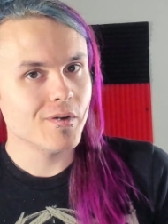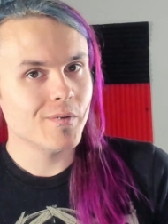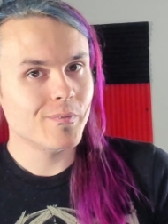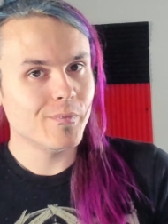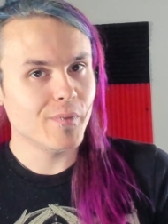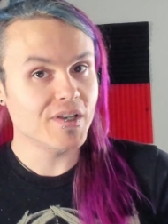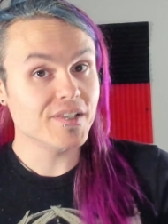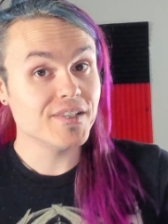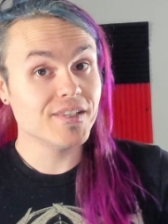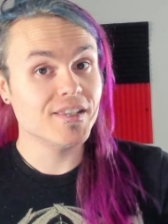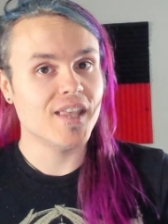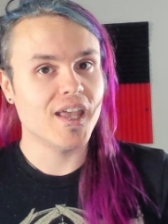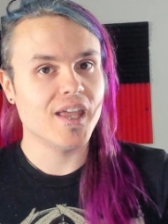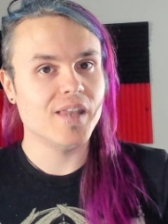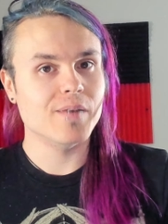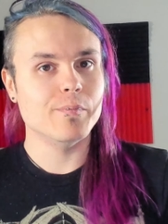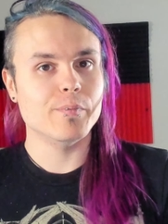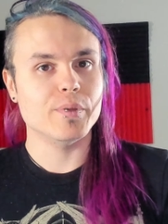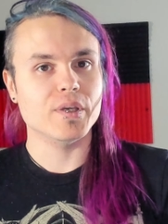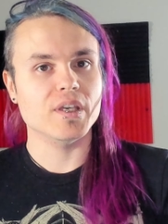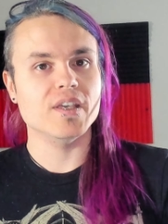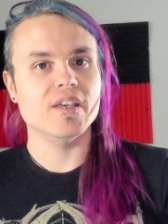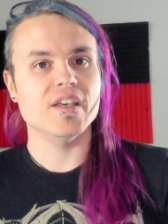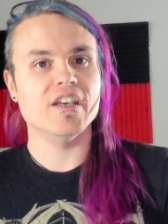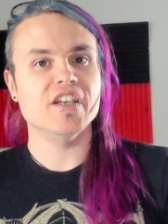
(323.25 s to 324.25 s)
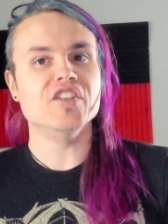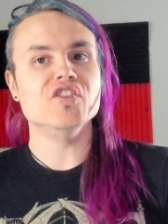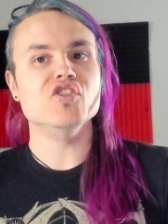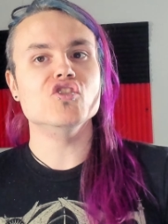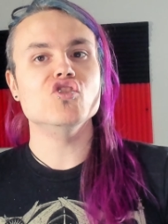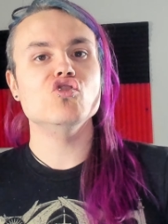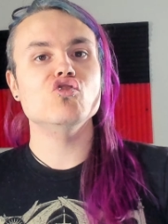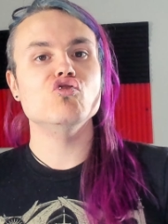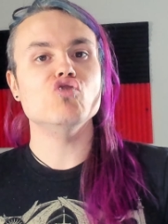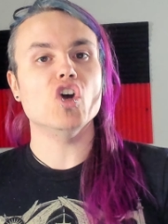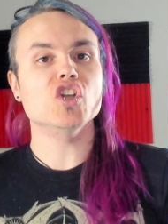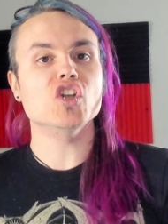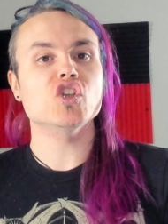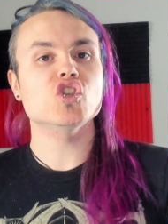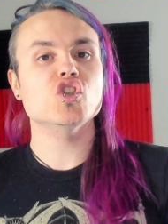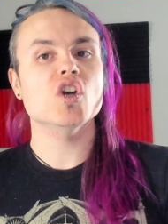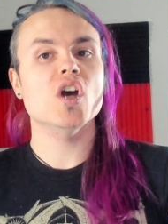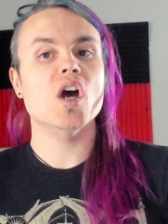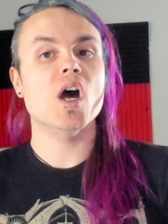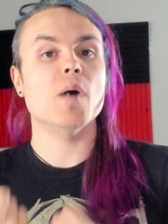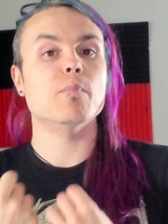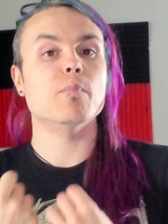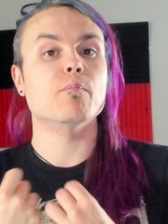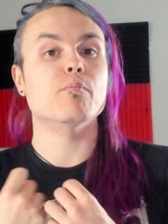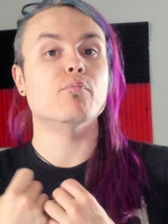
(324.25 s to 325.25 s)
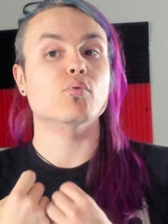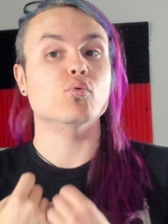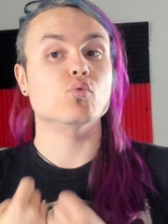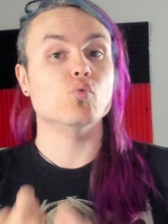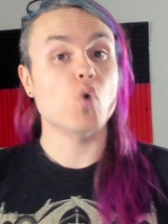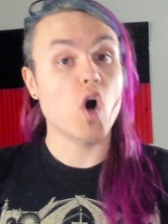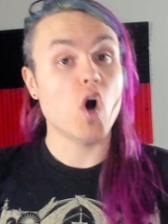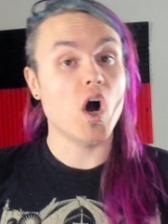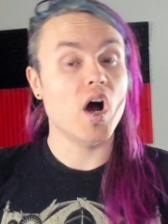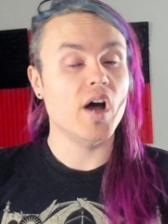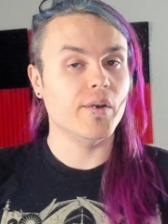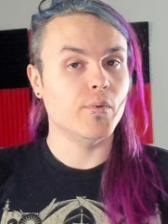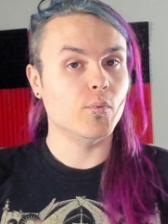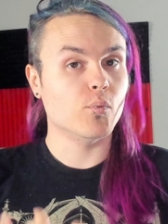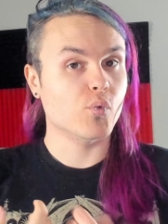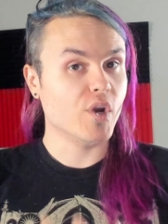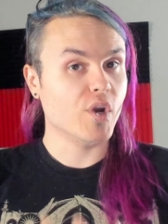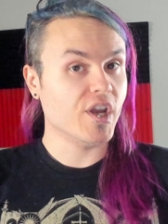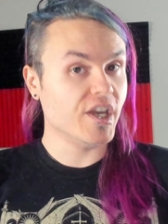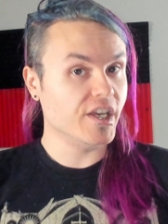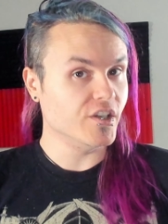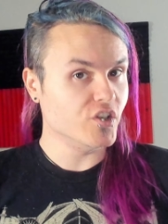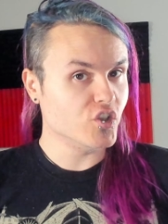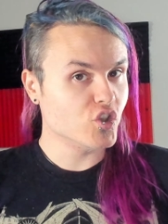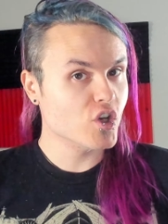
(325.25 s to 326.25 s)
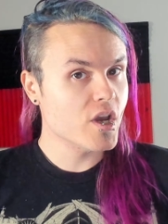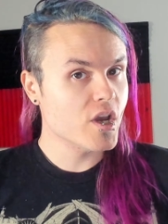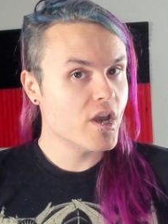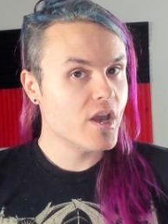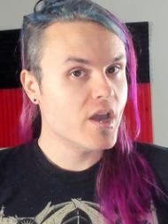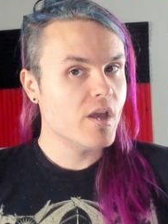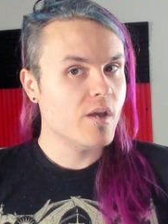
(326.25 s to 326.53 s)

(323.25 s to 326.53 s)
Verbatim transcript: must then be in such a broad range